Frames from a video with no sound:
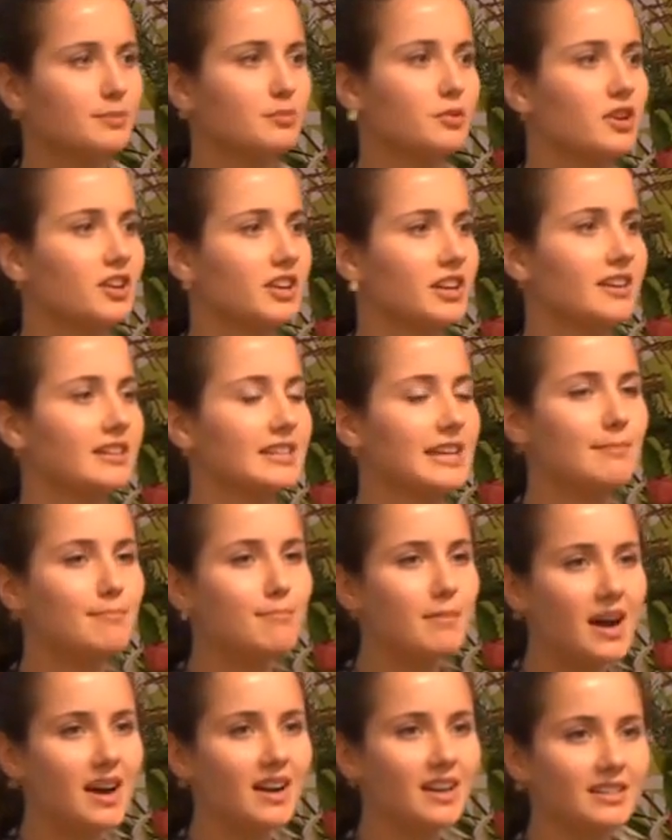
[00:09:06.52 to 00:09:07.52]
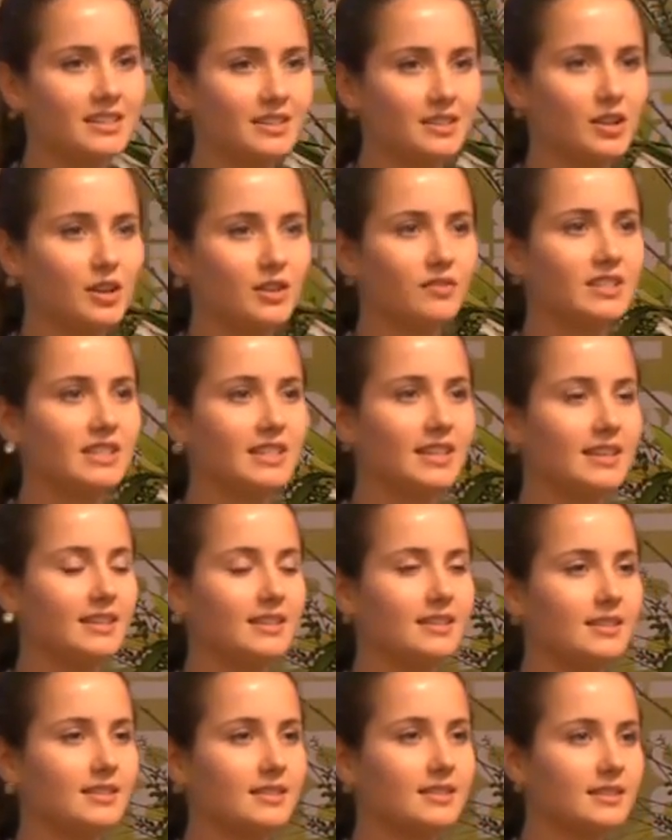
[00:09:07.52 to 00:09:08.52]
product and market it
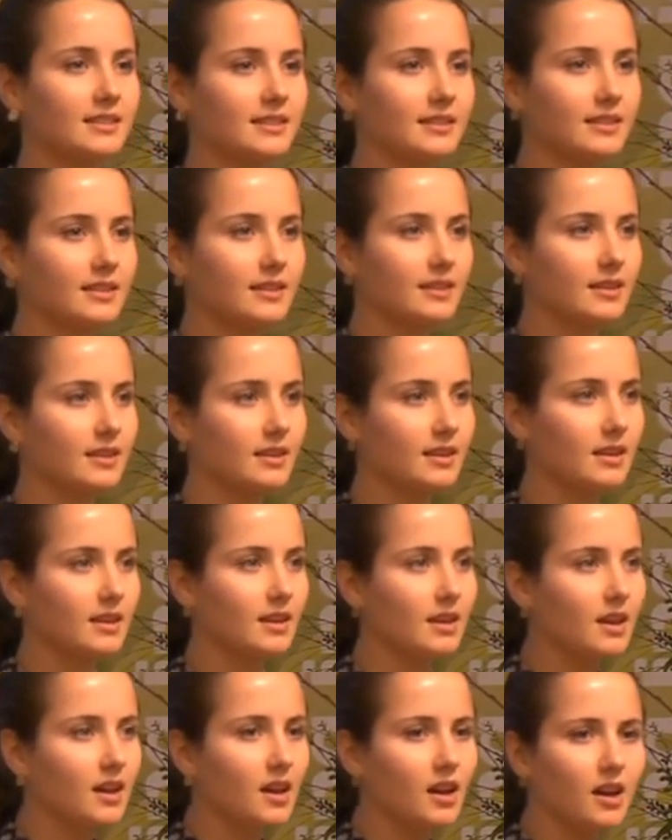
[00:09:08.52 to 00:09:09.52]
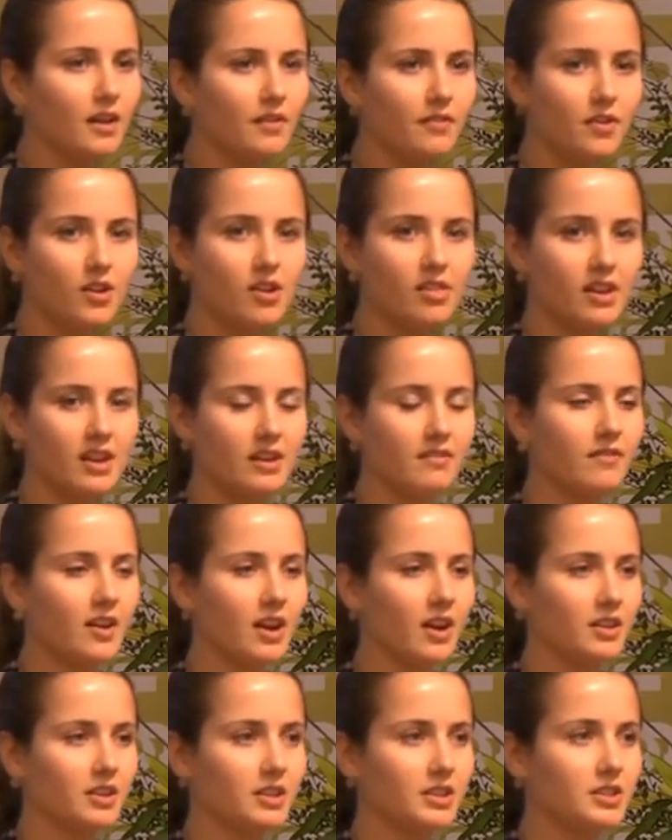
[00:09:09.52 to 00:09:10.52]
overseas. A further
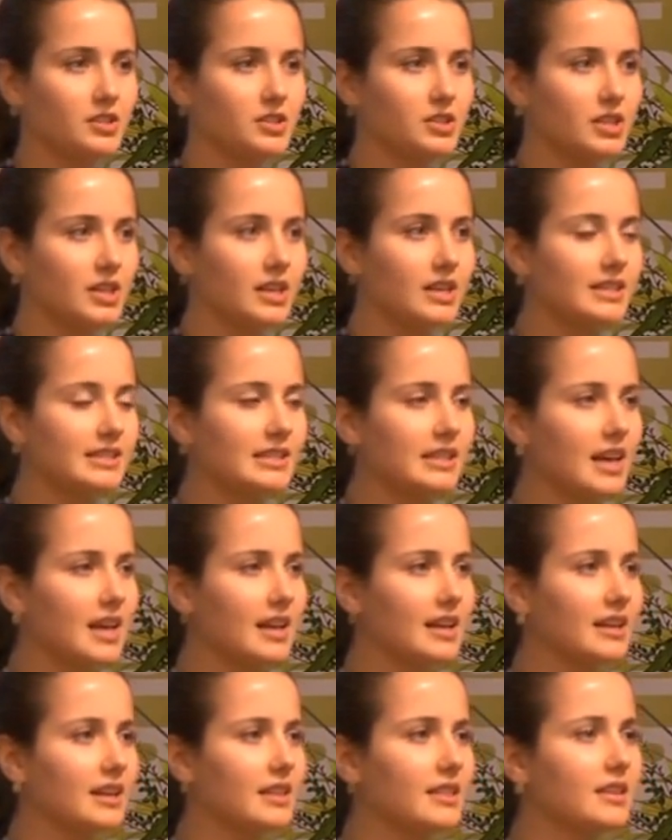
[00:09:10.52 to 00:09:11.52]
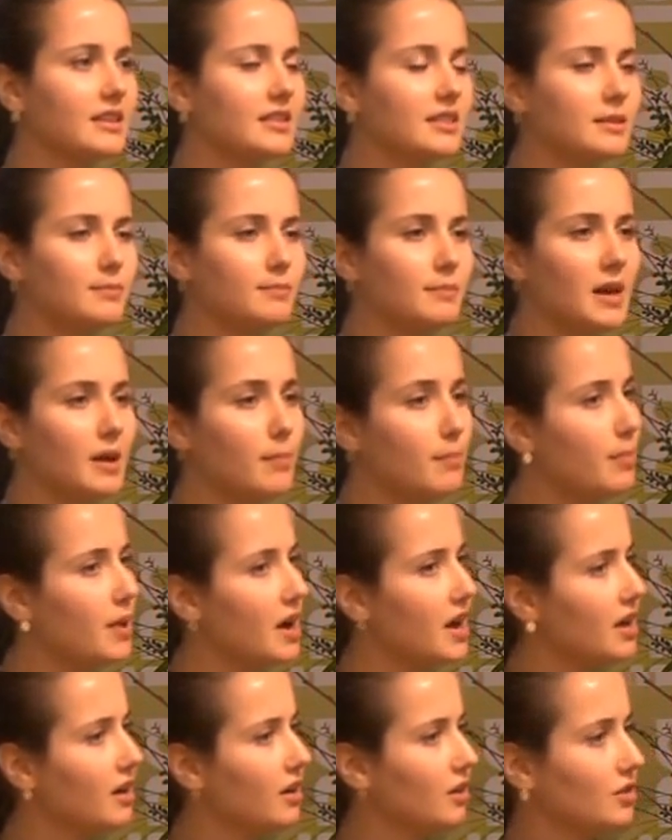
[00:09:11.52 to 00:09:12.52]
advantage, it is likely that a
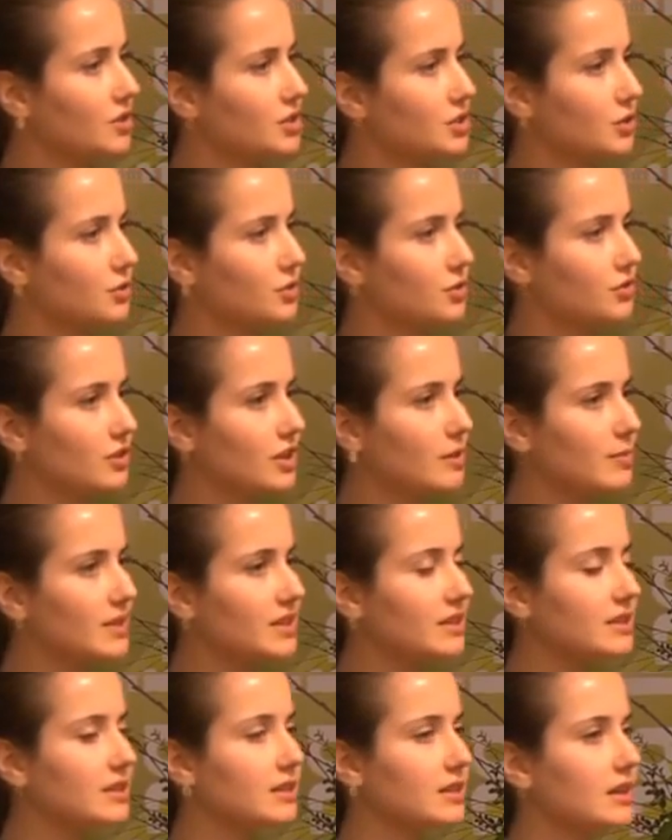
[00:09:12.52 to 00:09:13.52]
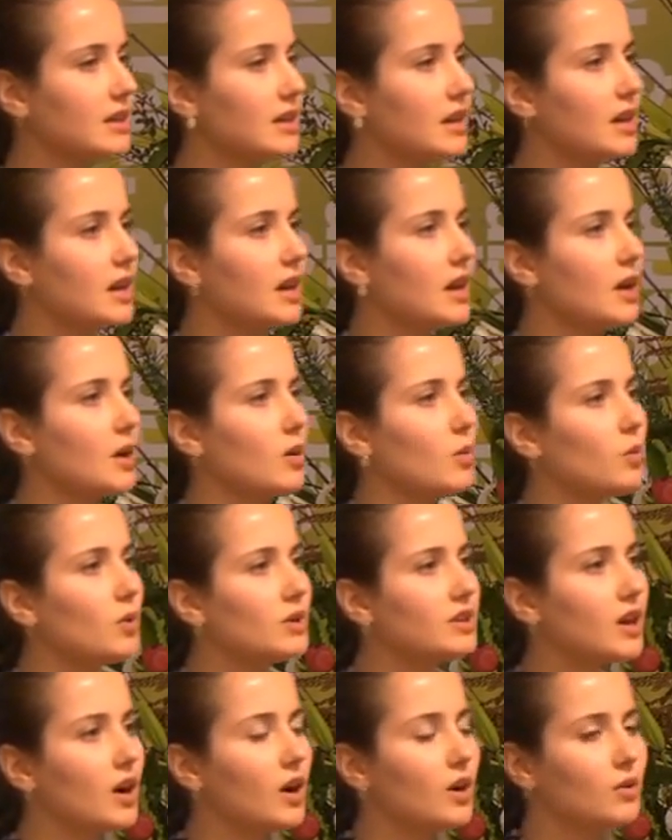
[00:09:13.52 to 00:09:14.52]
biological treatment
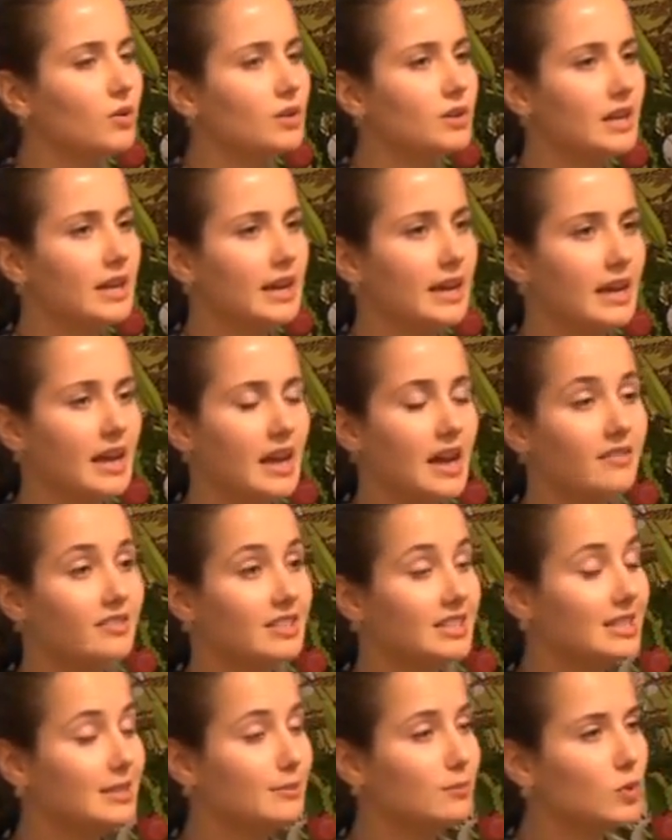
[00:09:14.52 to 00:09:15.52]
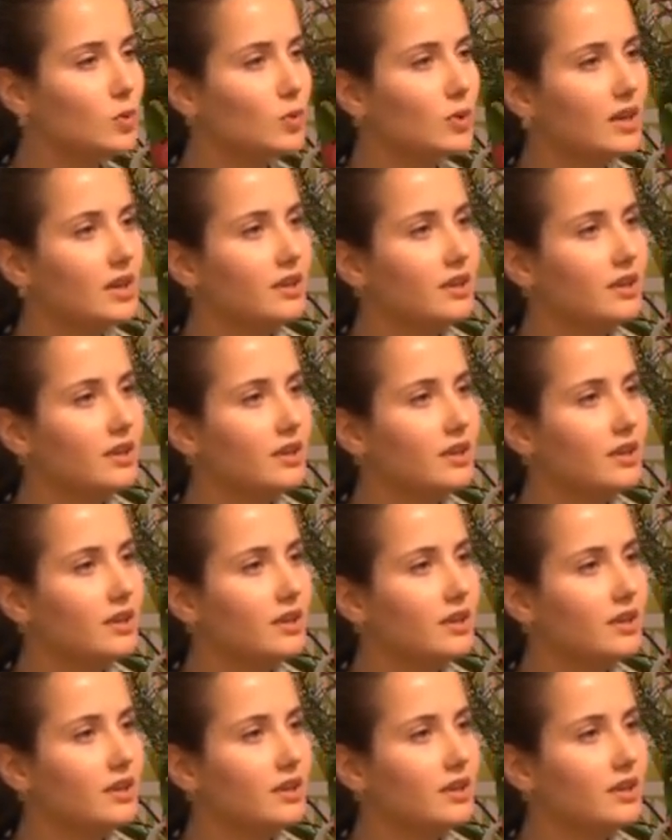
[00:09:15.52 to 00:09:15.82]
would have a smaller